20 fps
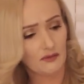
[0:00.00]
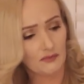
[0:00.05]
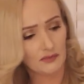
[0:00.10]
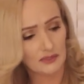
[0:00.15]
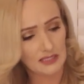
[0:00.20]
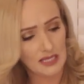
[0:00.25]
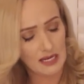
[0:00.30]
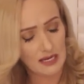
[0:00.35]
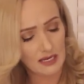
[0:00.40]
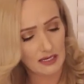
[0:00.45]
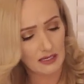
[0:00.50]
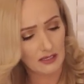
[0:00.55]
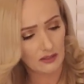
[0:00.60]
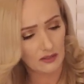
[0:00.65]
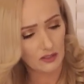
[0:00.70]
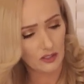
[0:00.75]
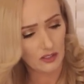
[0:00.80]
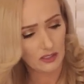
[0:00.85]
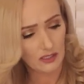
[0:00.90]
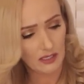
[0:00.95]
We're taking a
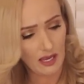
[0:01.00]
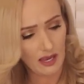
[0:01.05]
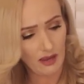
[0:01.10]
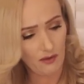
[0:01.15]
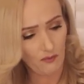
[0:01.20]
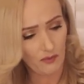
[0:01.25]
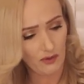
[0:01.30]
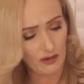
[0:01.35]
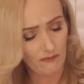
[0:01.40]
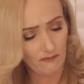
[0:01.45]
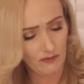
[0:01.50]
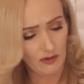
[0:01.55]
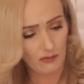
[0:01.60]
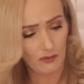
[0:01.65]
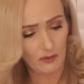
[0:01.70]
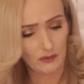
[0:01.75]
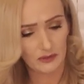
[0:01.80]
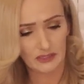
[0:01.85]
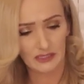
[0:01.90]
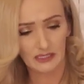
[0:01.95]
look at one of your
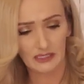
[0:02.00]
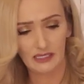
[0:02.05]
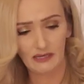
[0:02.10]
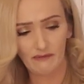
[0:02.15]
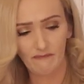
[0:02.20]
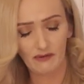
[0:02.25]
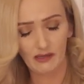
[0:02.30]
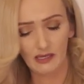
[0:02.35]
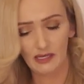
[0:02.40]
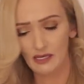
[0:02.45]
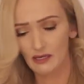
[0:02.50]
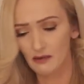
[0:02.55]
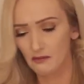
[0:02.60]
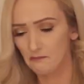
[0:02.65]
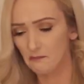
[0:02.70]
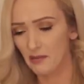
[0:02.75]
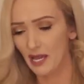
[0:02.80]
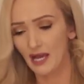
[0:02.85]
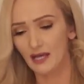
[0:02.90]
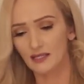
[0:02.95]
most significant
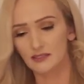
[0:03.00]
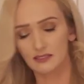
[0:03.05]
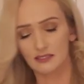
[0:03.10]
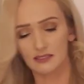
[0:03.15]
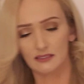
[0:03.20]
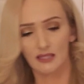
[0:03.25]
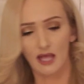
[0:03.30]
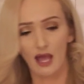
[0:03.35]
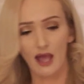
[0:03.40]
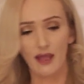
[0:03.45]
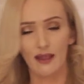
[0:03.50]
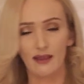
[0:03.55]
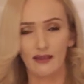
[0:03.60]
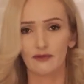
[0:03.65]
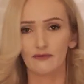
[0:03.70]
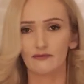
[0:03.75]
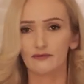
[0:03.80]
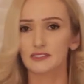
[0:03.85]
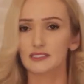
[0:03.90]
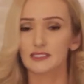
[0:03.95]
past
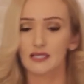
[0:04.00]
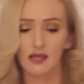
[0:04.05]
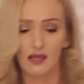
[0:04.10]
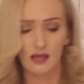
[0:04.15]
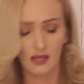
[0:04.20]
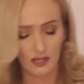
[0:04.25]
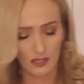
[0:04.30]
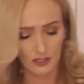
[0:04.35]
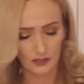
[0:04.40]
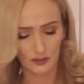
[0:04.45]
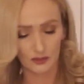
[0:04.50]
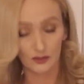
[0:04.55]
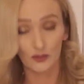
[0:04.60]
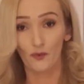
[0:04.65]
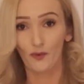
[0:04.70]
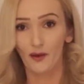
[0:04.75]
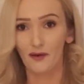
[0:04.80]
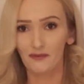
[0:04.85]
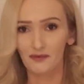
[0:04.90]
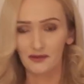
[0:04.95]
lives. So
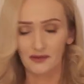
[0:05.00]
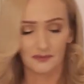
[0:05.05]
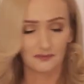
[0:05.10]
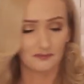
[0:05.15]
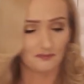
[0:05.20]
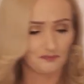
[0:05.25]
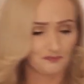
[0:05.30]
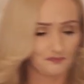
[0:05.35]
welcome.